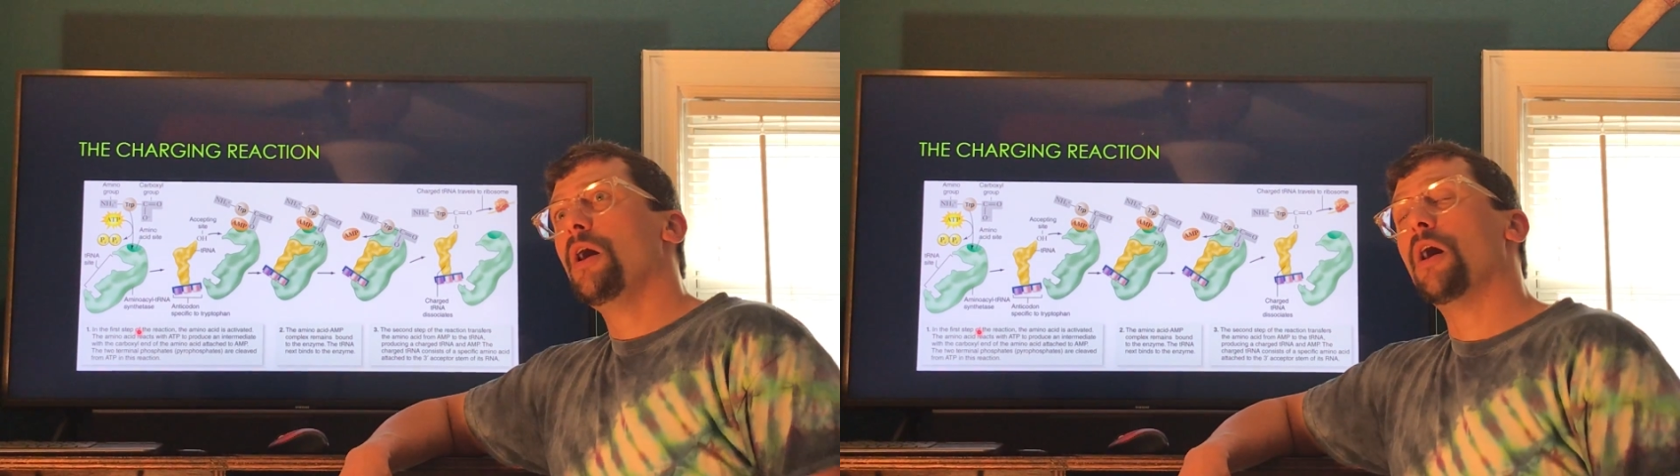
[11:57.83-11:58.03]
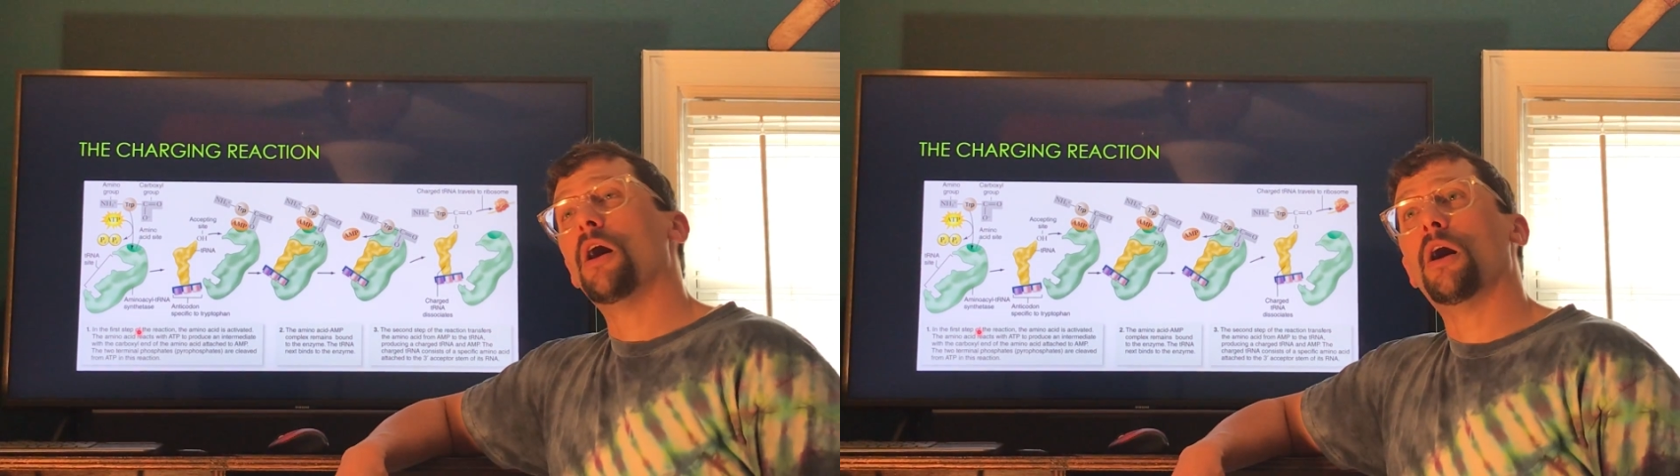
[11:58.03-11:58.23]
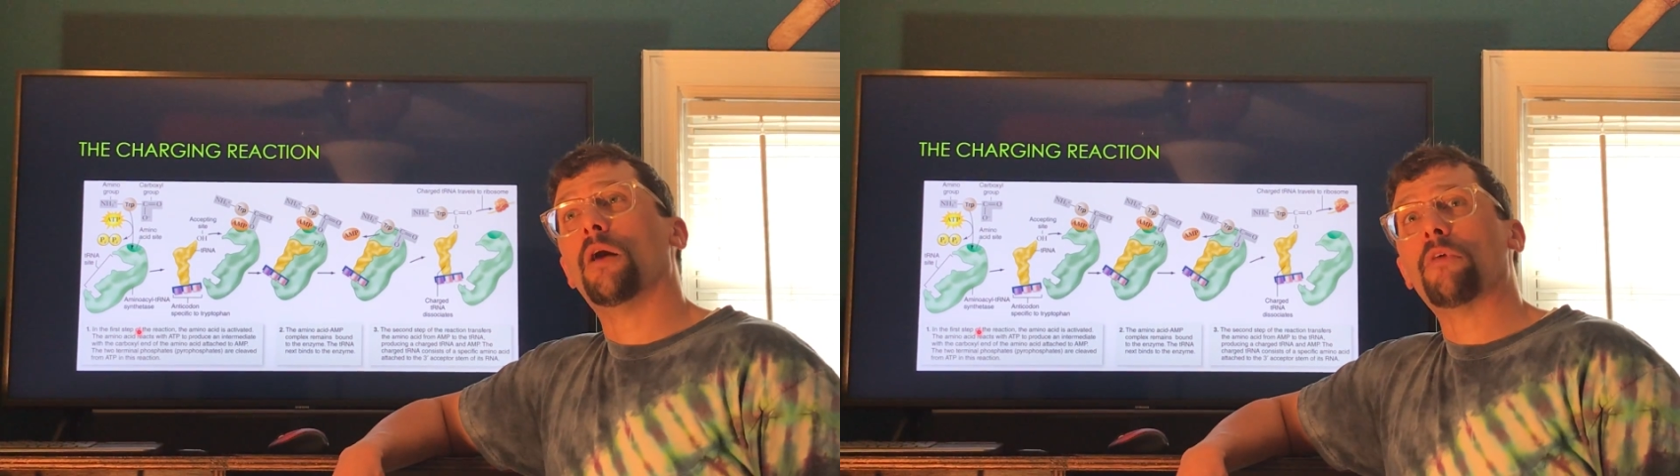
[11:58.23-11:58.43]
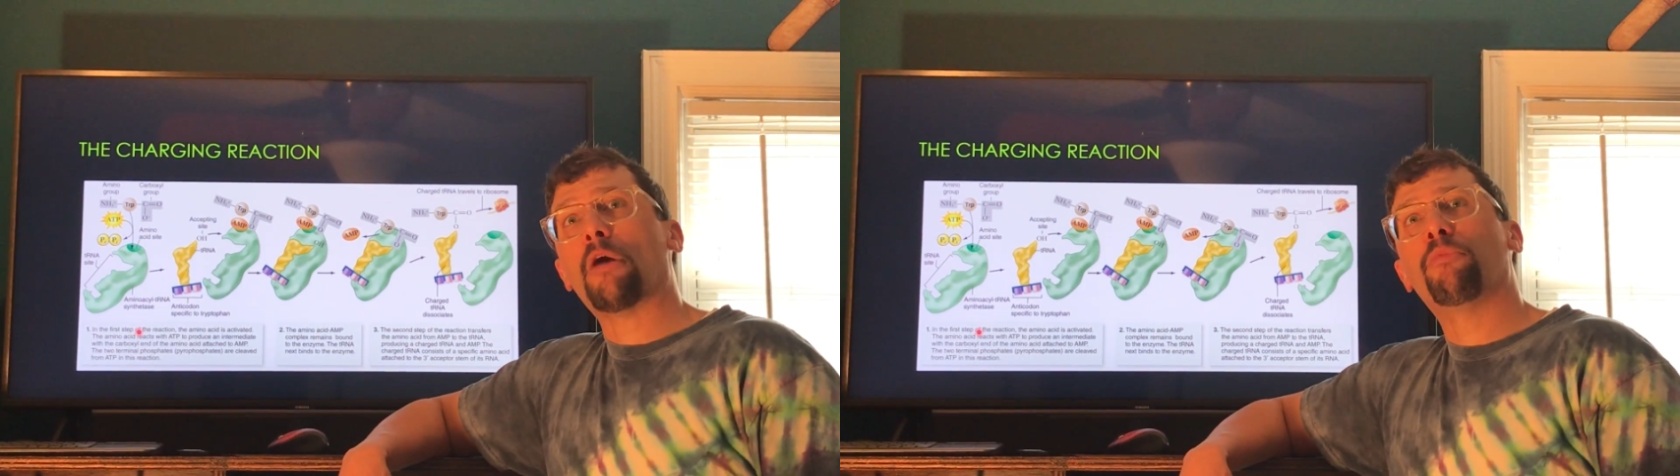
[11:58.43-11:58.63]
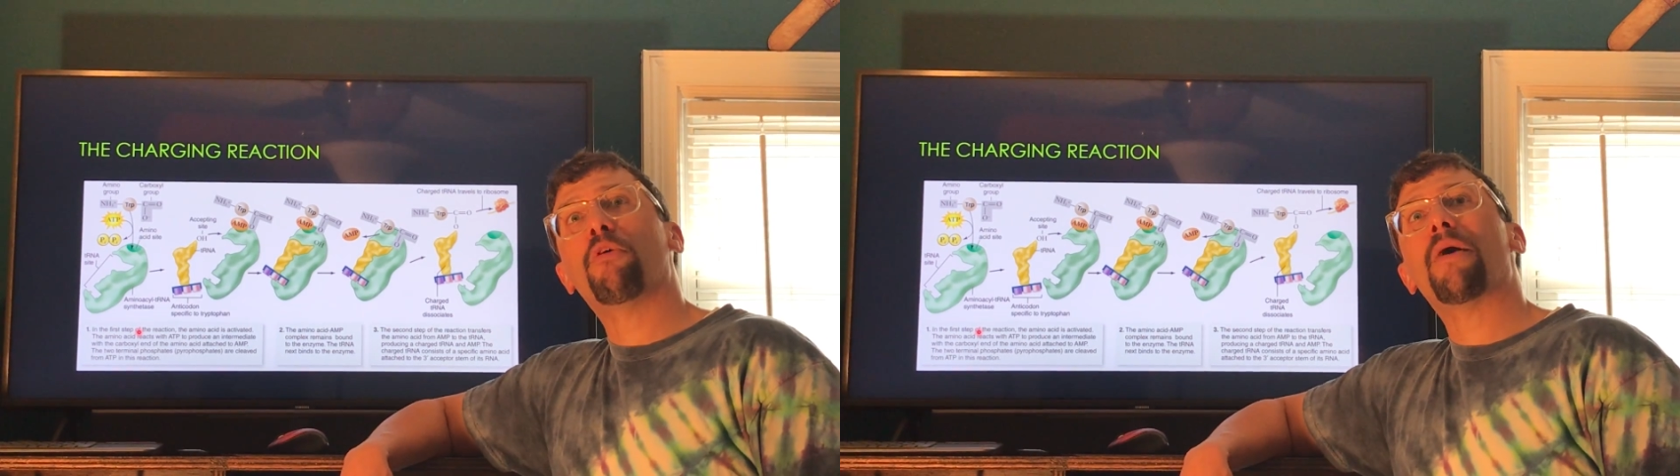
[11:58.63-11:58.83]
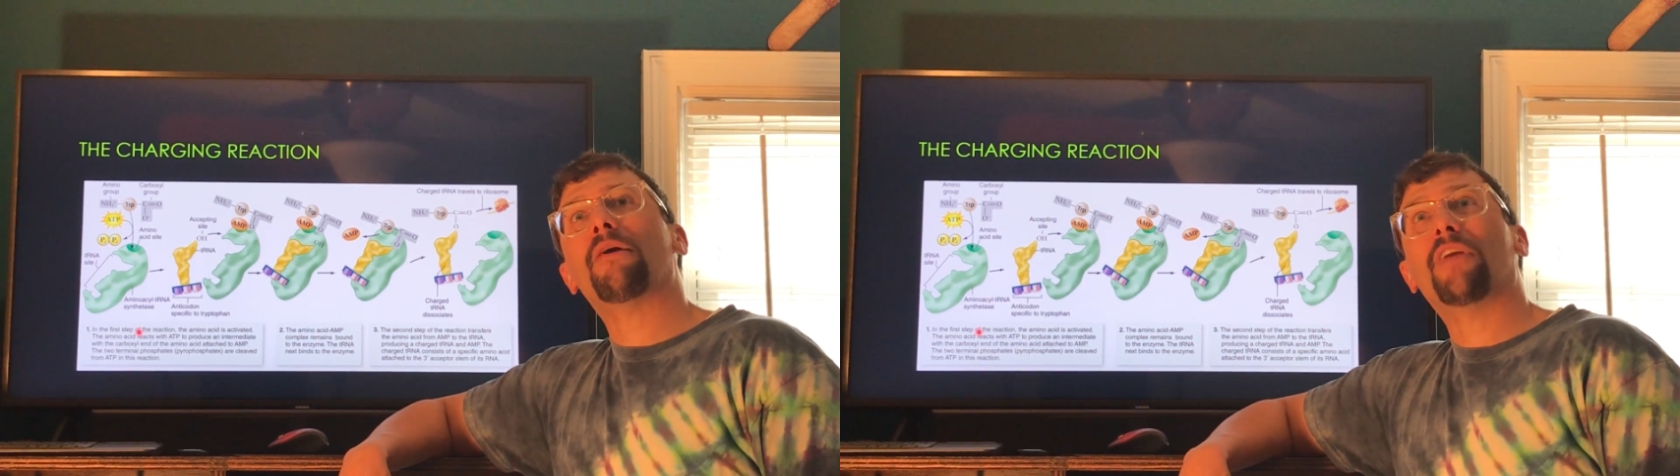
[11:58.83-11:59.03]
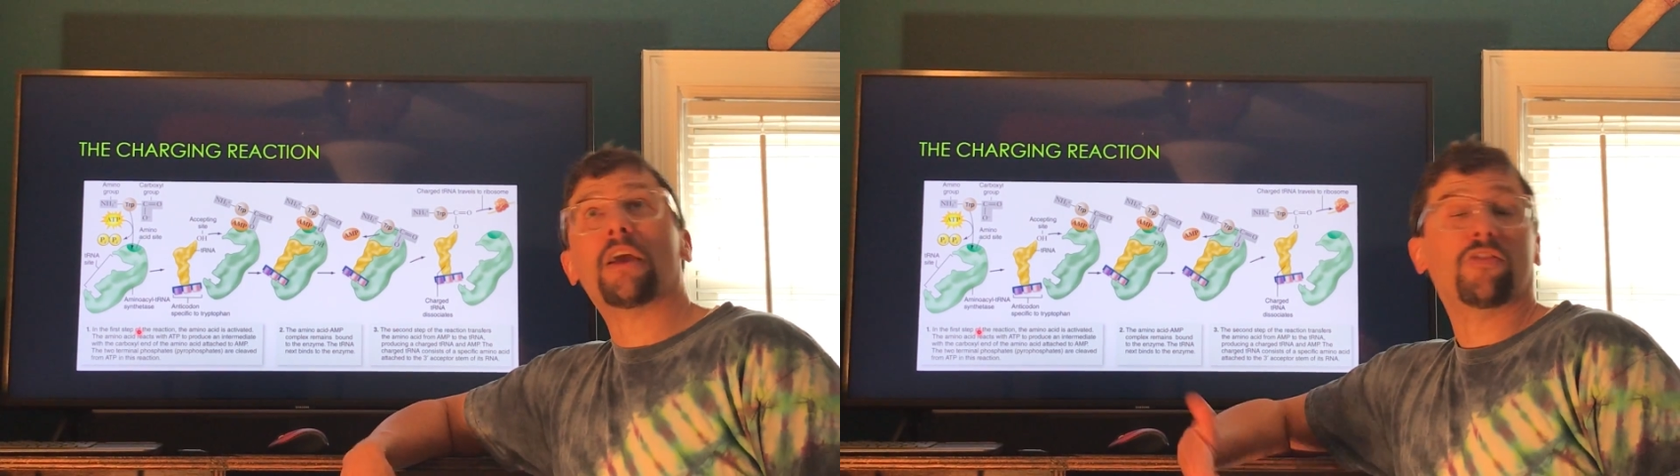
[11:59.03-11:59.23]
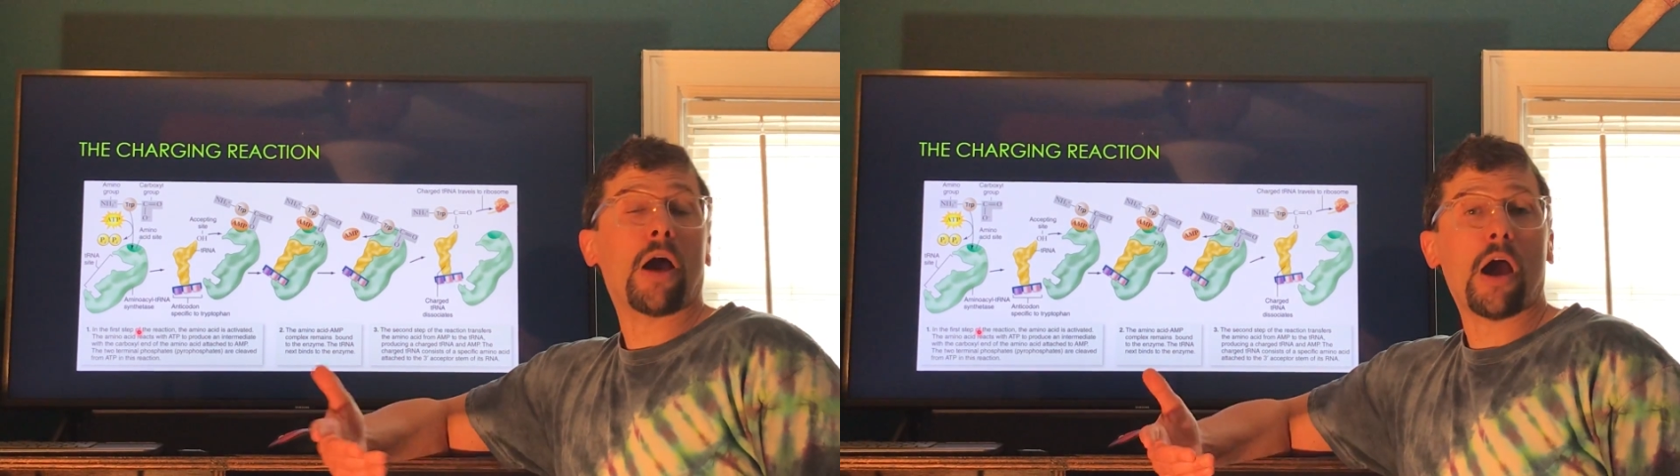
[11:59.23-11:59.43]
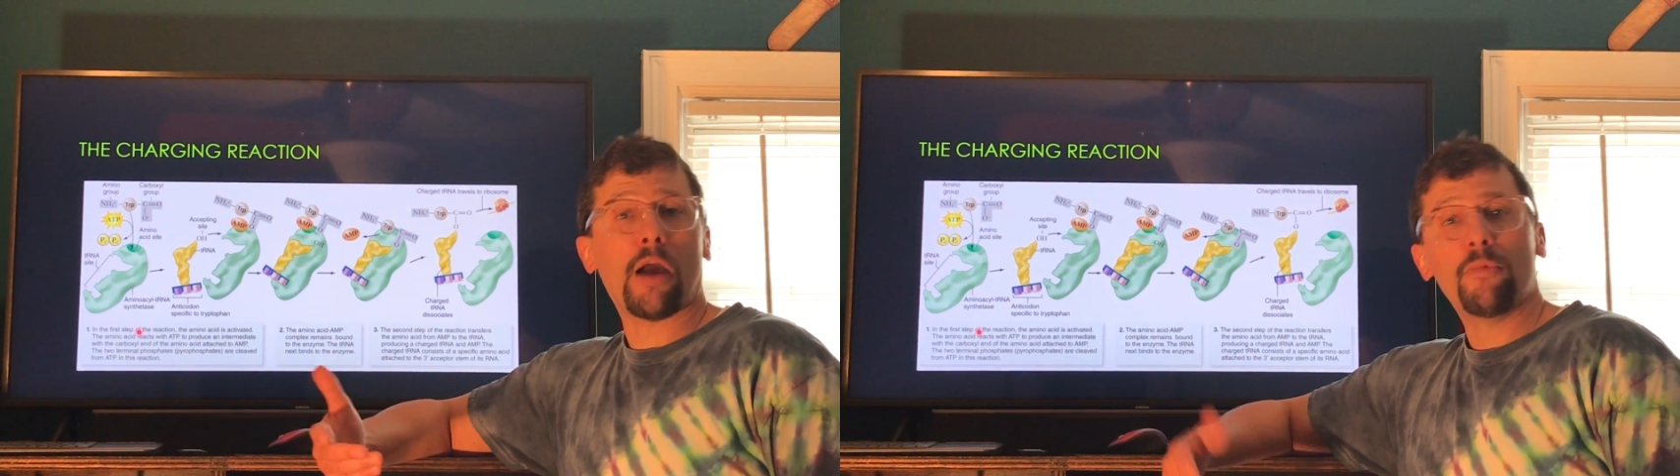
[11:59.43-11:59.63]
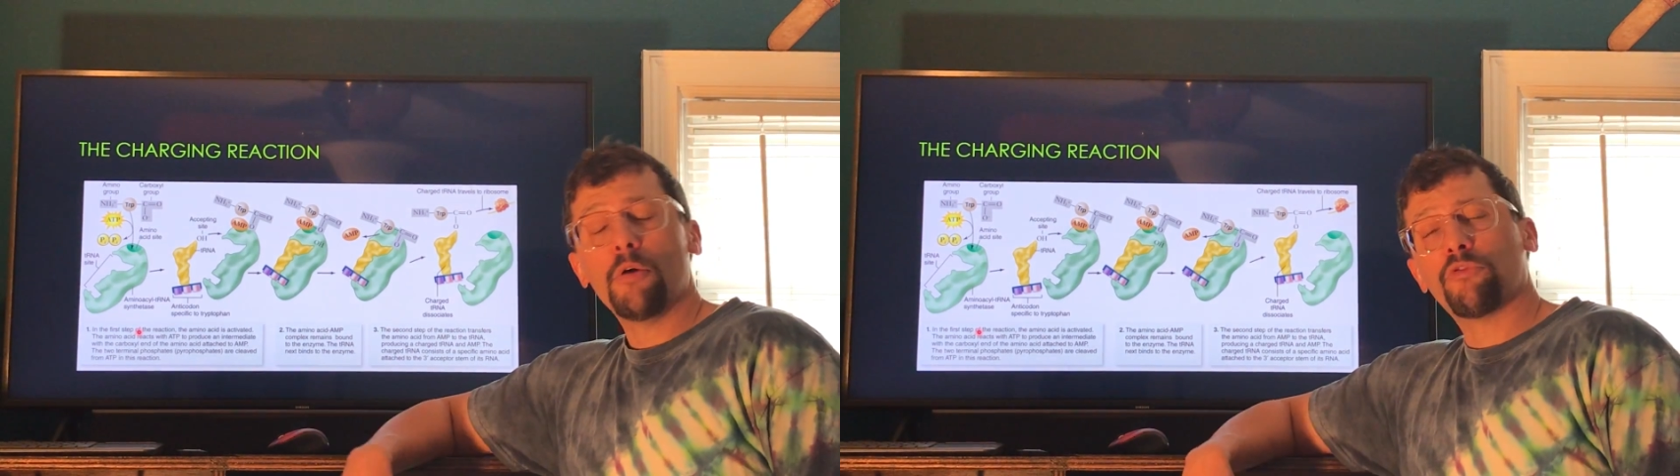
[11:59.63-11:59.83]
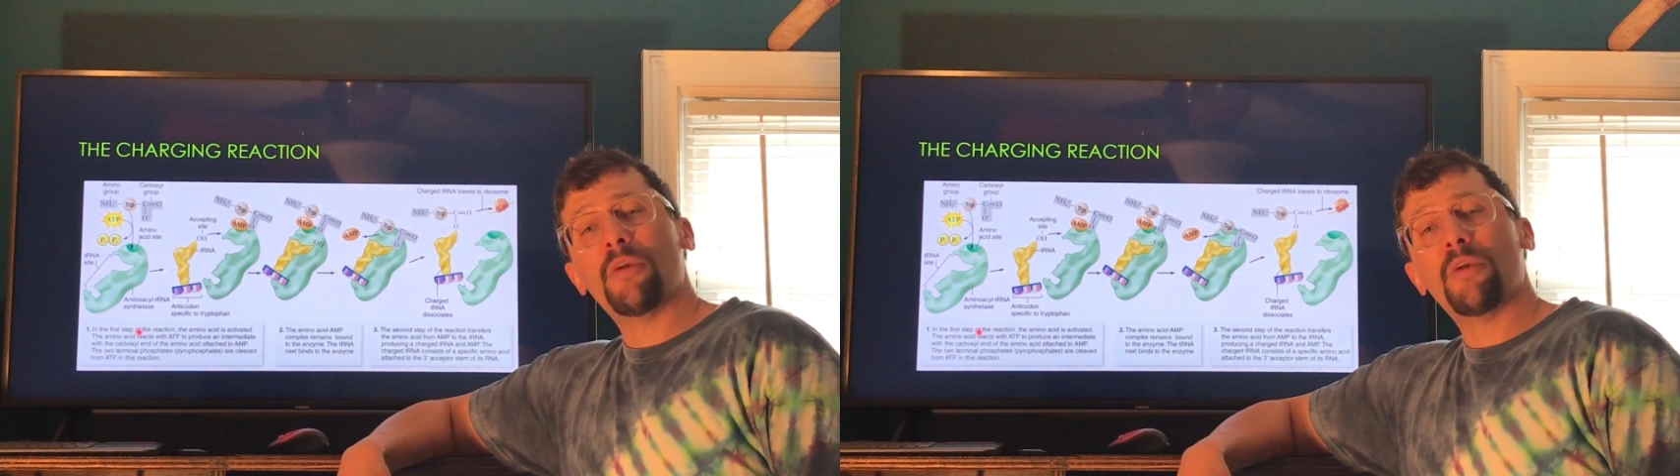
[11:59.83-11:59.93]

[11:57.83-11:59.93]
I'll throw out like a time for